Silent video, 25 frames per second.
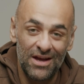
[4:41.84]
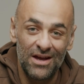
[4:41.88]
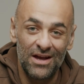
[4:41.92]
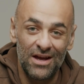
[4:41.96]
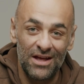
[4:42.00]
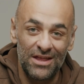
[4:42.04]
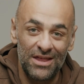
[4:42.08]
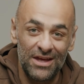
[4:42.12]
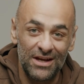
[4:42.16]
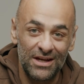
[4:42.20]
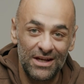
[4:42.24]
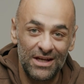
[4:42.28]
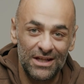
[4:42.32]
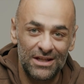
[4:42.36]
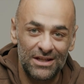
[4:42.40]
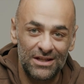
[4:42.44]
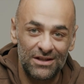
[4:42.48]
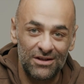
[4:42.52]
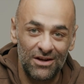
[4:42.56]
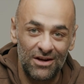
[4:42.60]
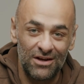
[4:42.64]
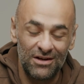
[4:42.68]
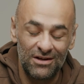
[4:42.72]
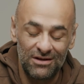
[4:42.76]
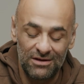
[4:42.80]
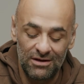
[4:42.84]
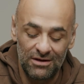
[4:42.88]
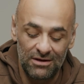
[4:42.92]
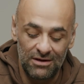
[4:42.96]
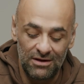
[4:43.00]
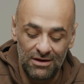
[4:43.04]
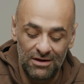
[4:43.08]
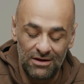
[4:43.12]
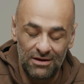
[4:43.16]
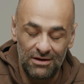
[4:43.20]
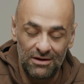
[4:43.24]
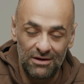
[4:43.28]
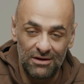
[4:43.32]
I think it's done.
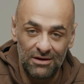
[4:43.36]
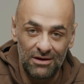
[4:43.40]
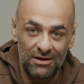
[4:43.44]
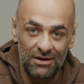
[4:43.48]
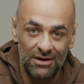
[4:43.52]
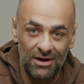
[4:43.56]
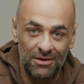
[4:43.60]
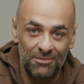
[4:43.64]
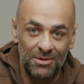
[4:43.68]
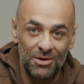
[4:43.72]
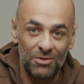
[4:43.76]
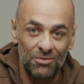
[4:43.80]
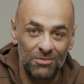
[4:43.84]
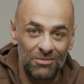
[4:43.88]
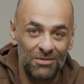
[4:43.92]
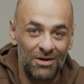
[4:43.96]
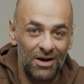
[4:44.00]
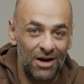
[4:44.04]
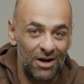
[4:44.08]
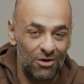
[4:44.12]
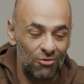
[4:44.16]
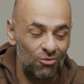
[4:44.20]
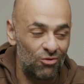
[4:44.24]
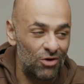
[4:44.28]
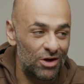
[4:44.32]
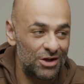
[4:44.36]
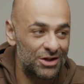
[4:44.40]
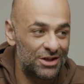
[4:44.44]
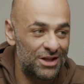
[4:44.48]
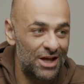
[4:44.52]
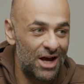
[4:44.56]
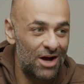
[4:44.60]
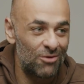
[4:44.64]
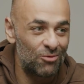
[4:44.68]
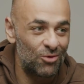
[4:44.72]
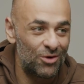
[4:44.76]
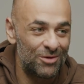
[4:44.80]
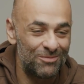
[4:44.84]
I mean, I rushed
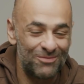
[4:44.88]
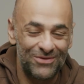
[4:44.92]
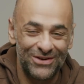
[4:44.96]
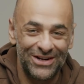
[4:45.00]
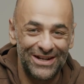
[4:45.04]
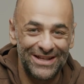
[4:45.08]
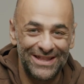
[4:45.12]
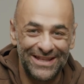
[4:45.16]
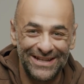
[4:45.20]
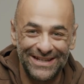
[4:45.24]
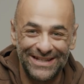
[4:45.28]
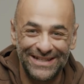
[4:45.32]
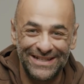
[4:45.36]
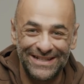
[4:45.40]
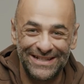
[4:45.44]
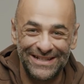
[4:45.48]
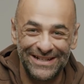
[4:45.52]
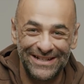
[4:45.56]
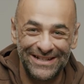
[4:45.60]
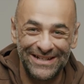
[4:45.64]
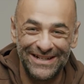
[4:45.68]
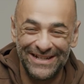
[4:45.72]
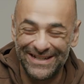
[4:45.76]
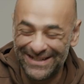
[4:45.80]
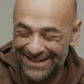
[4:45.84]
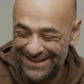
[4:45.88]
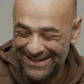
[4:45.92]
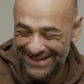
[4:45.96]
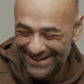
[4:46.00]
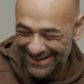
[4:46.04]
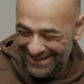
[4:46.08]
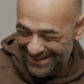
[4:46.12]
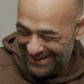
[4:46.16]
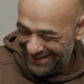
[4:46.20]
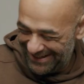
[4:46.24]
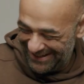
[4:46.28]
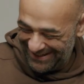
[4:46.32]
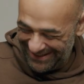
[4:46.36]
that one, but I think it's done.
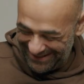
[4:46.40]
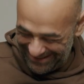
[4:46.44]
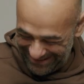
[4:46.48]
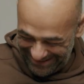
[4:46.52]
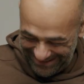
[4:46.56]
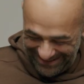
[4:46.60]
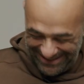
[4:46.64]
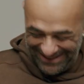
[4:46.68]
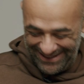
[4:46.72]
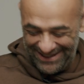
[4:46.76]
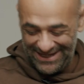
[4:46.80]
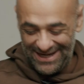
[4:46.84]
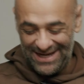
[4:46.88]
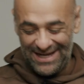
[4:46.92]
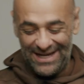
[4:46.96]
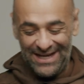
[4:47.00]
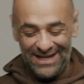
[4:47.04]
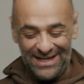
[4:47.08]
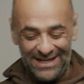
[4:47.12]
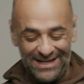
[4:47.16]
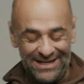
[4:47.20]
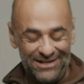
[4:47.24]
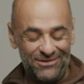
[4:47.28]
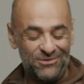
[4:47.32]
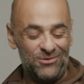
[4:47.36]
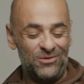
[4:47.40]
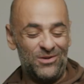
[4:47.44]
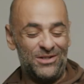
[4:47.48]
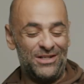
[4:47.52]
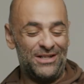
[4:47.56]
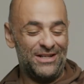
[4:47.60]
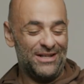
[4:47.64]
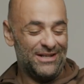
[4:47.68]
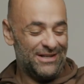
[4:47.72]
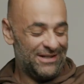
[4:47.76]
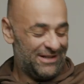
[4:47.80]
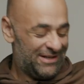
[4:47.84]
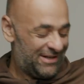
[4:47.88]
Yeah, we're
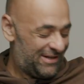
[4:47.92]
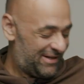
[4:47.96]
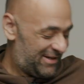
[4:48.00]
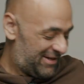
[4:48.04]
done.